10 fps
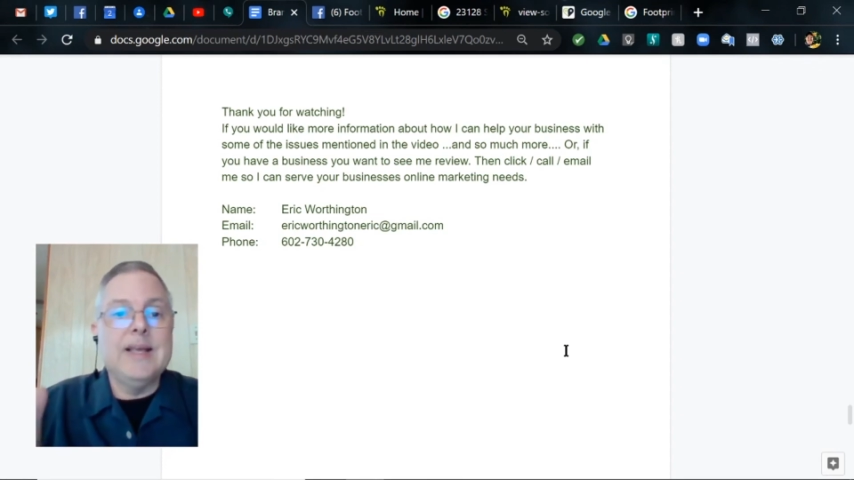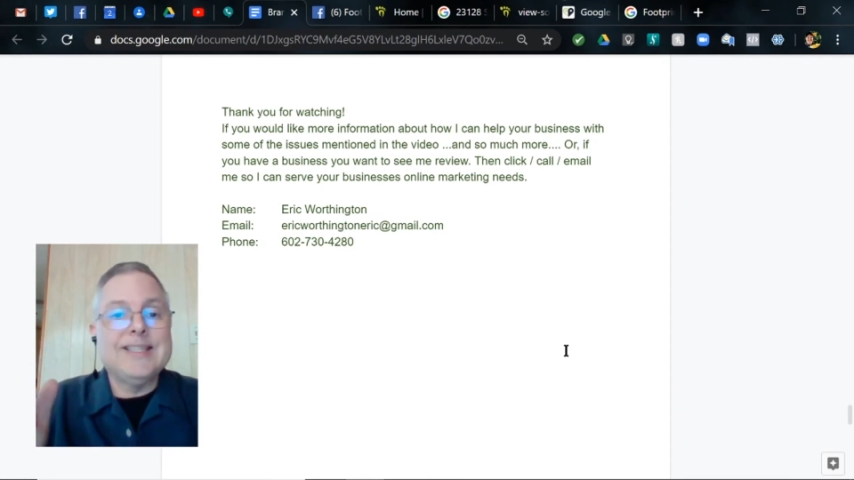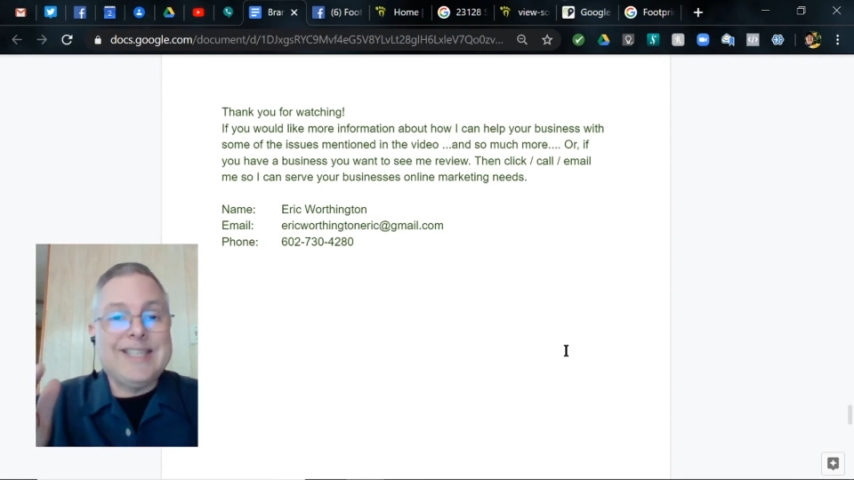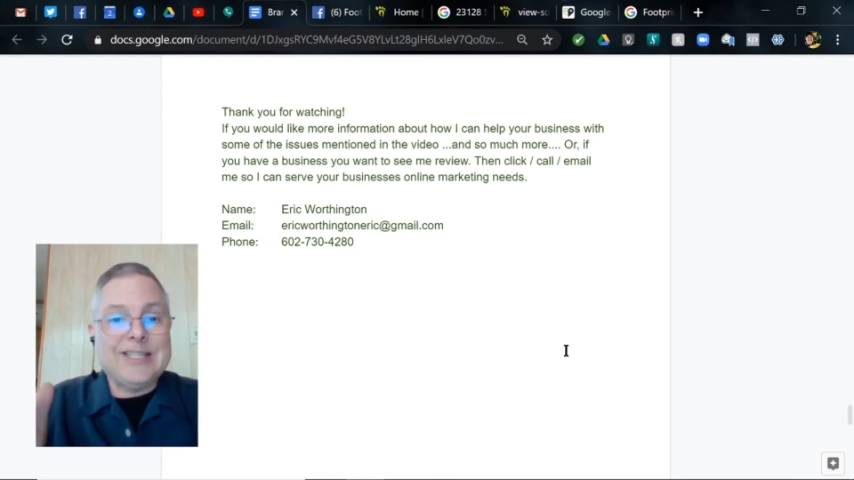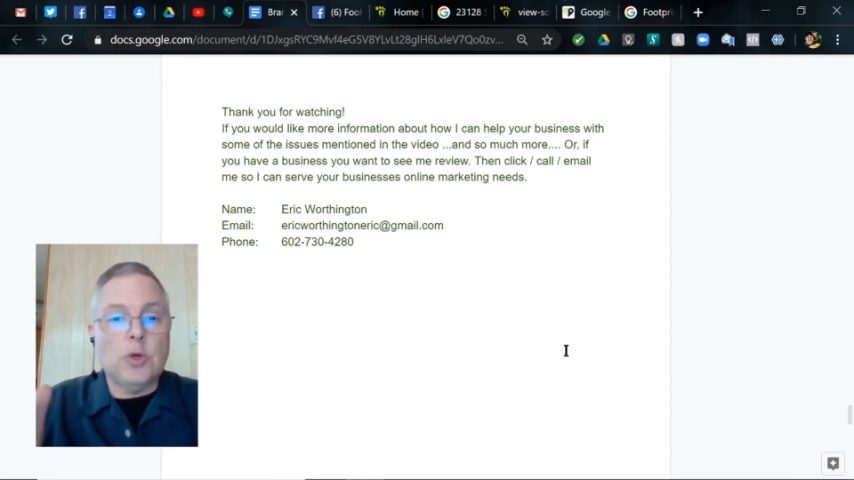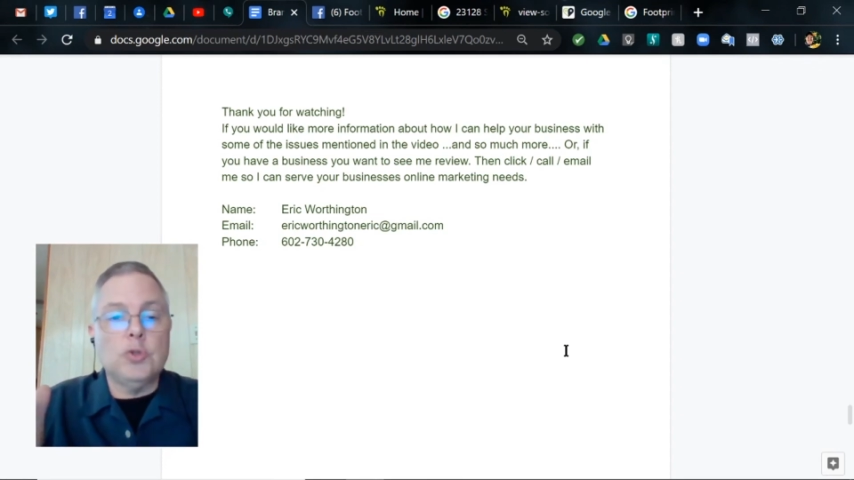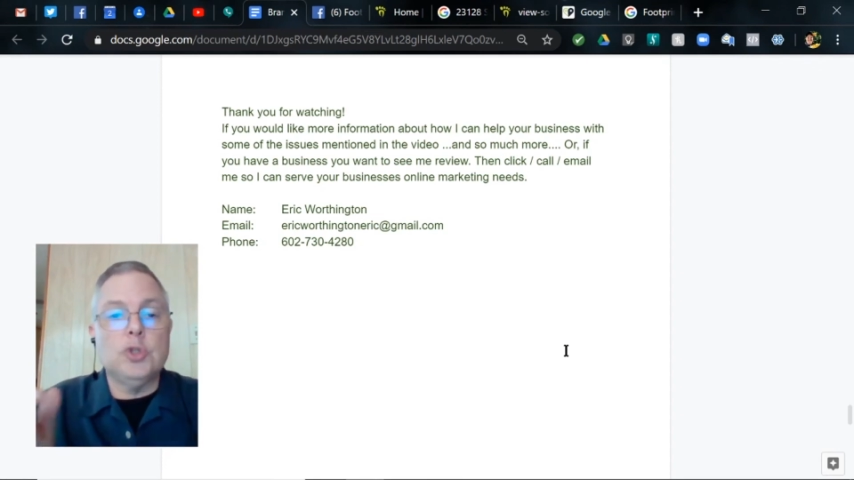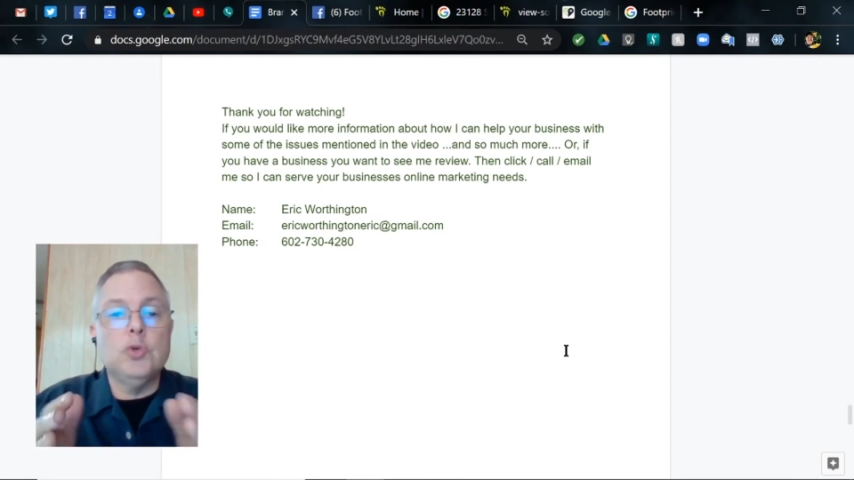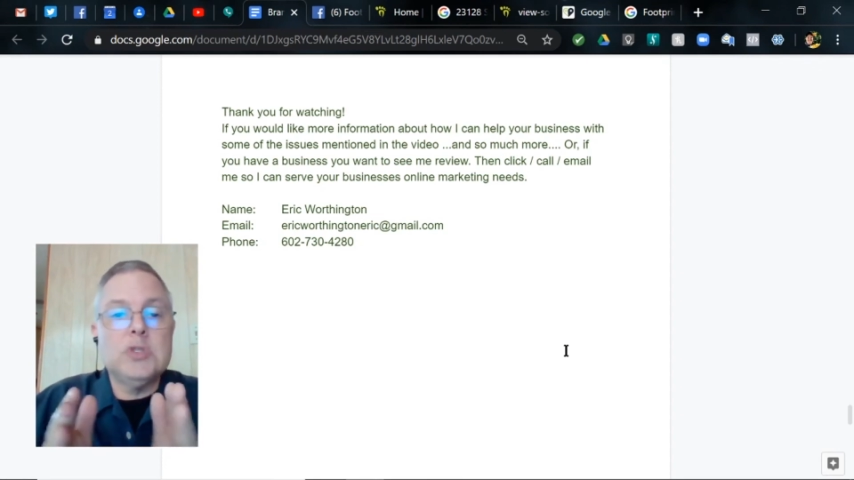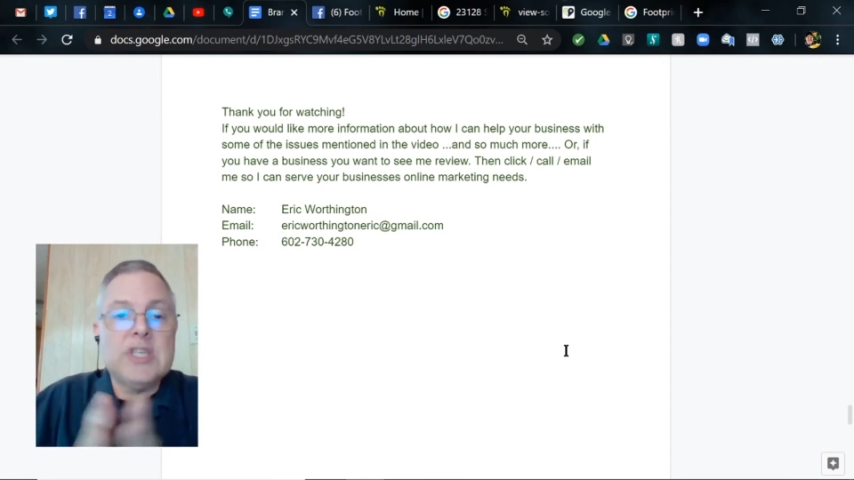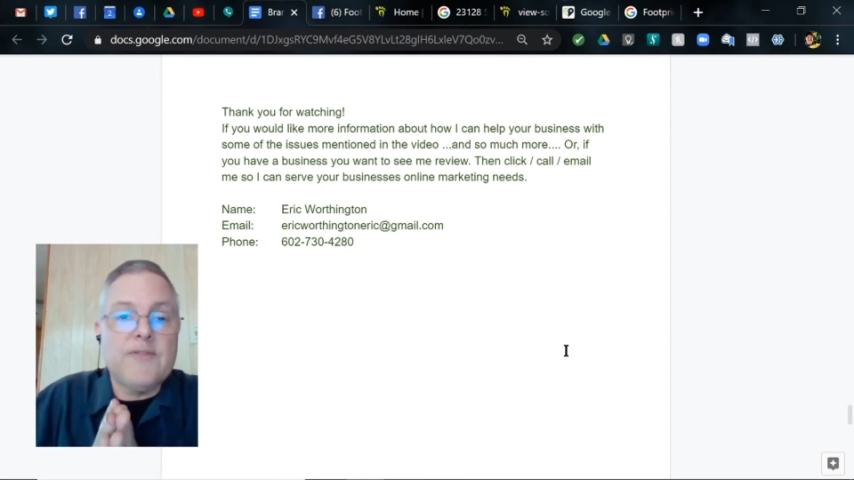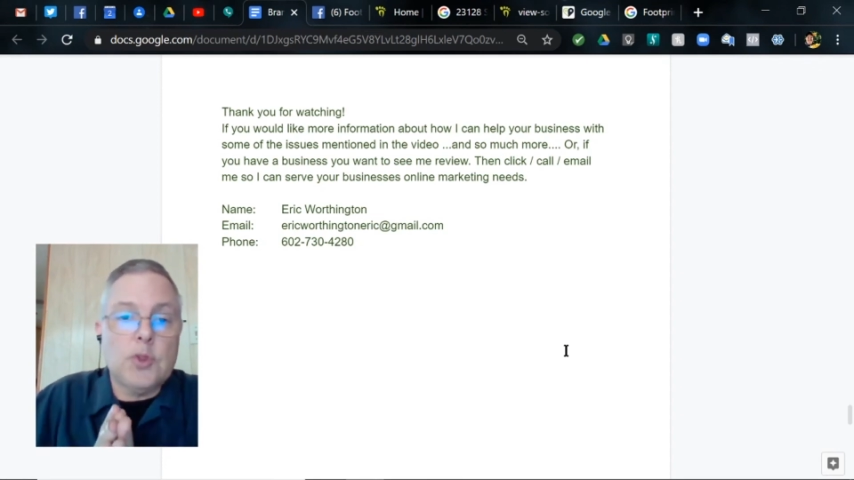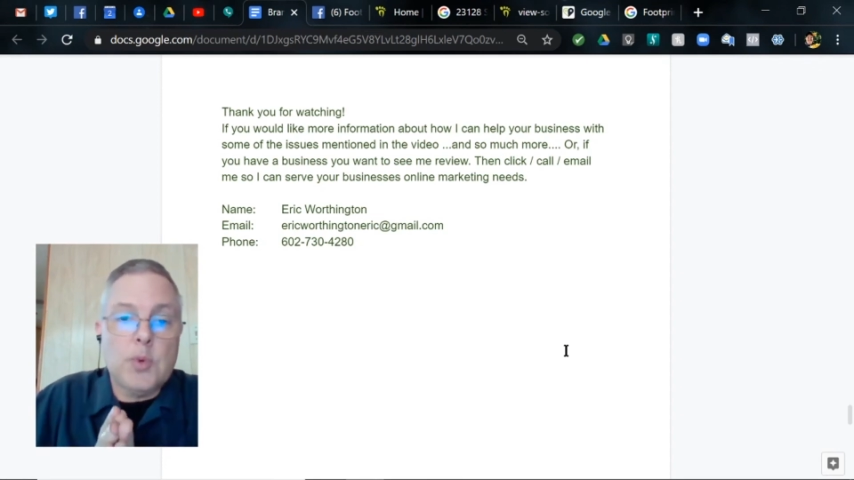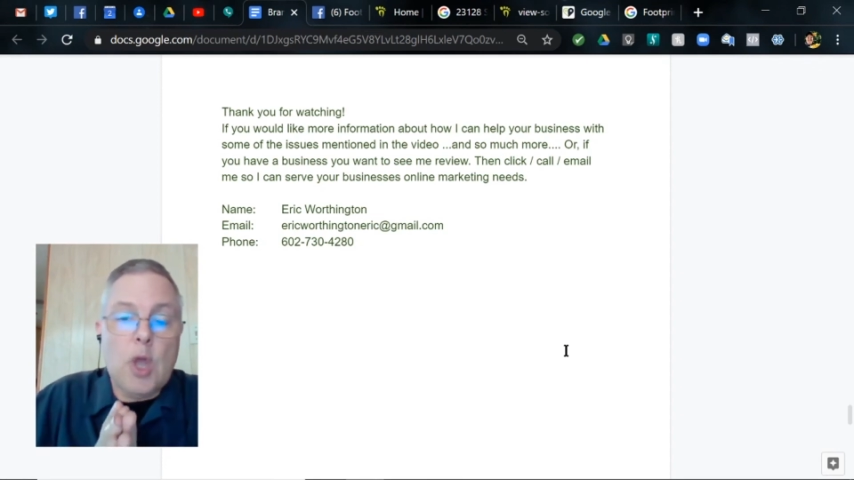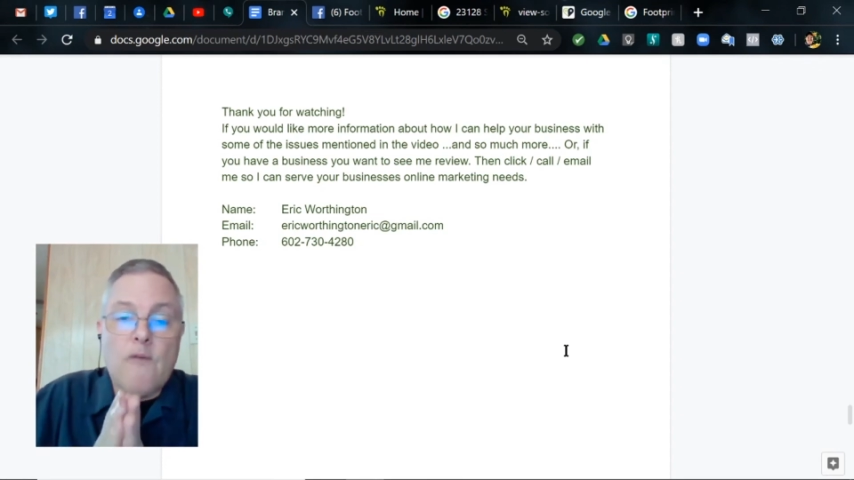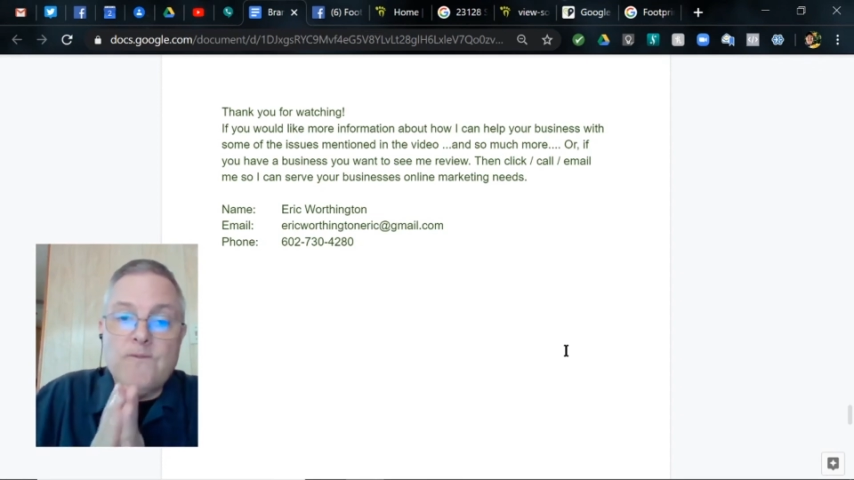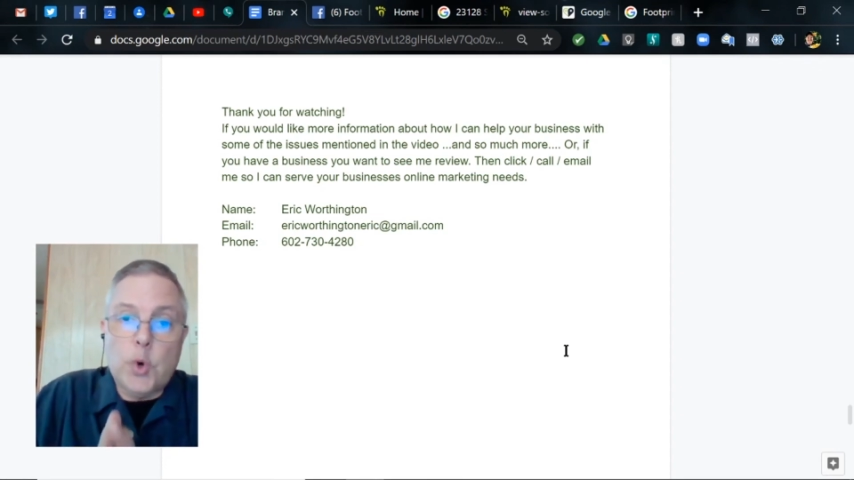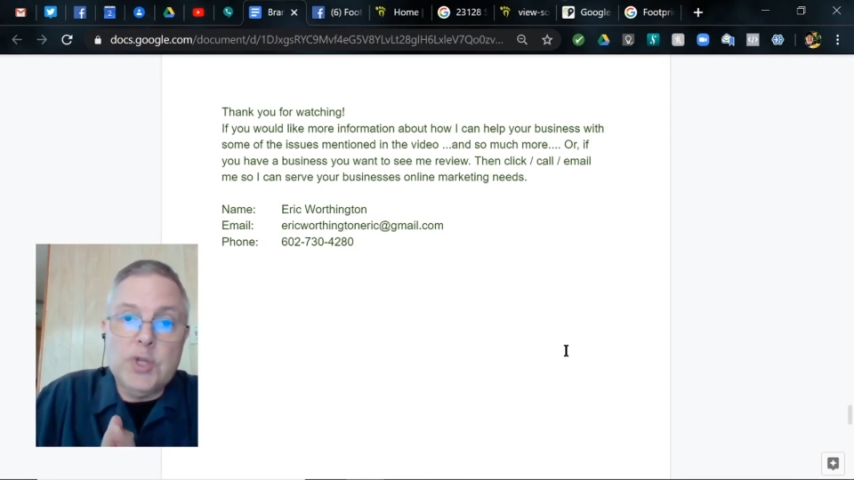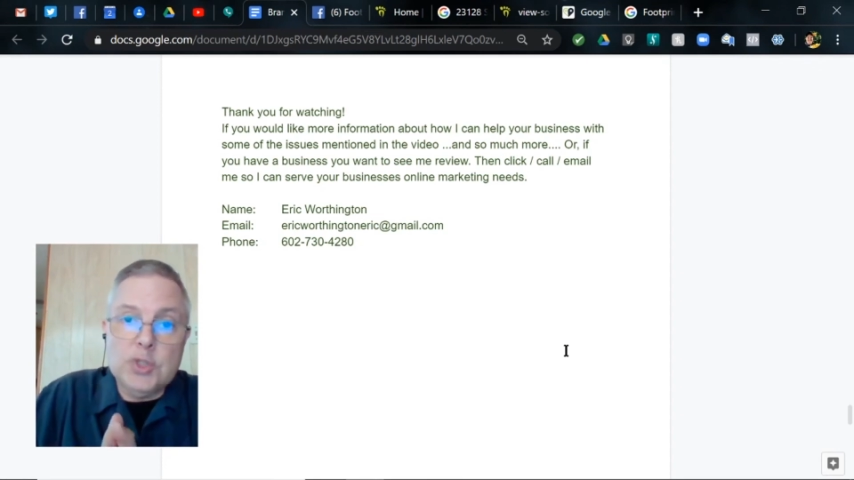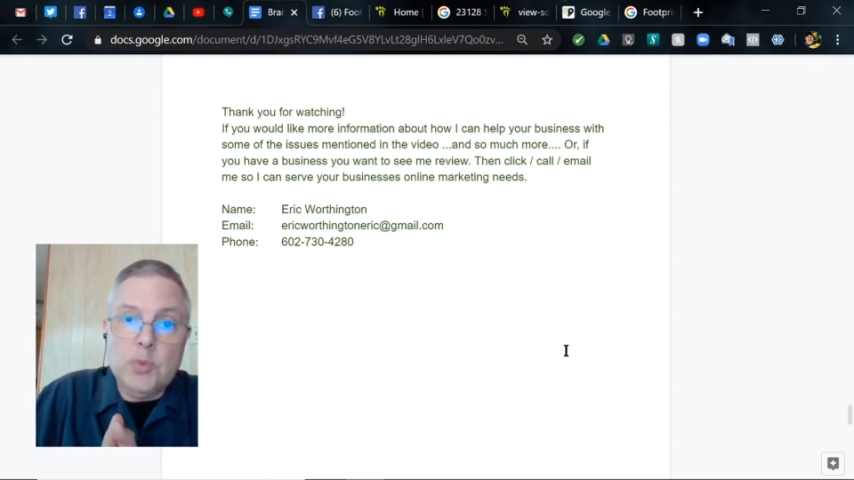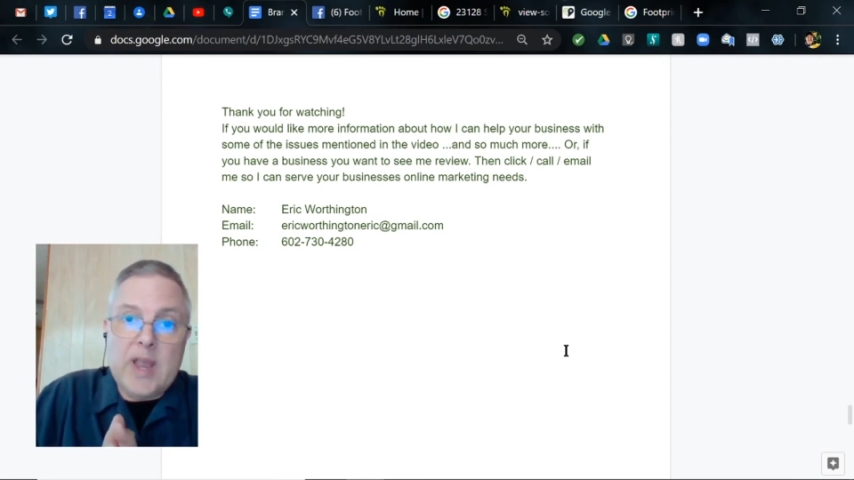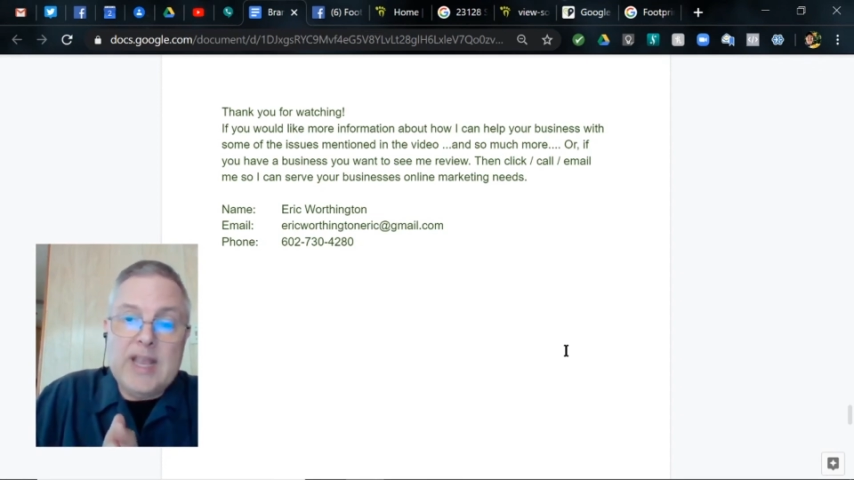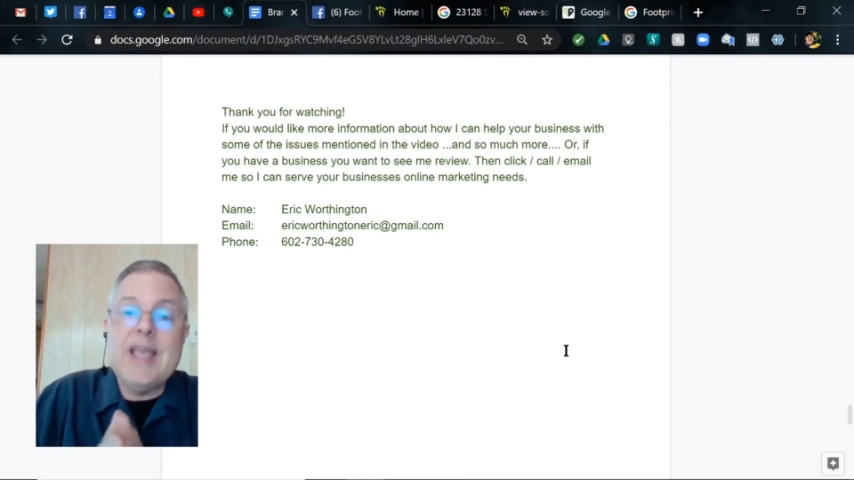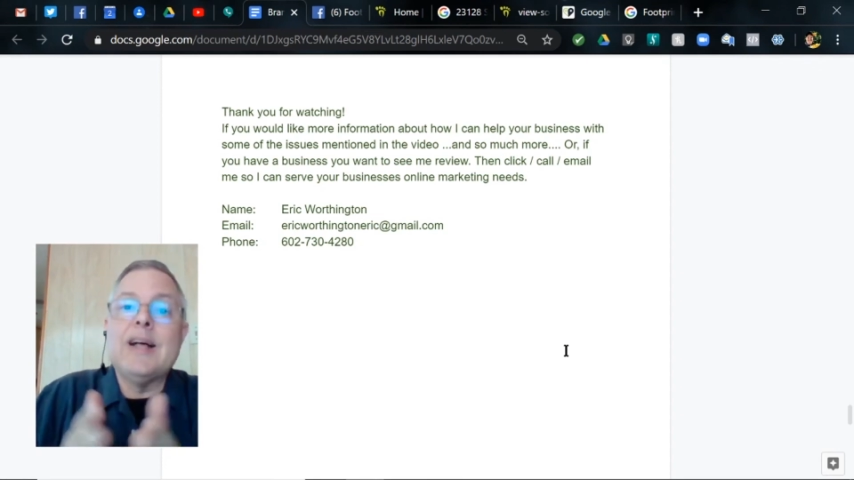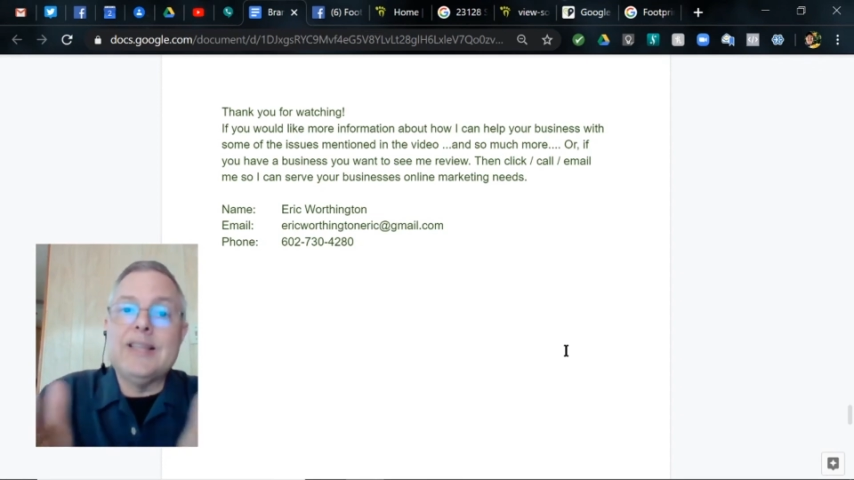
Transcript: 602-730-4280.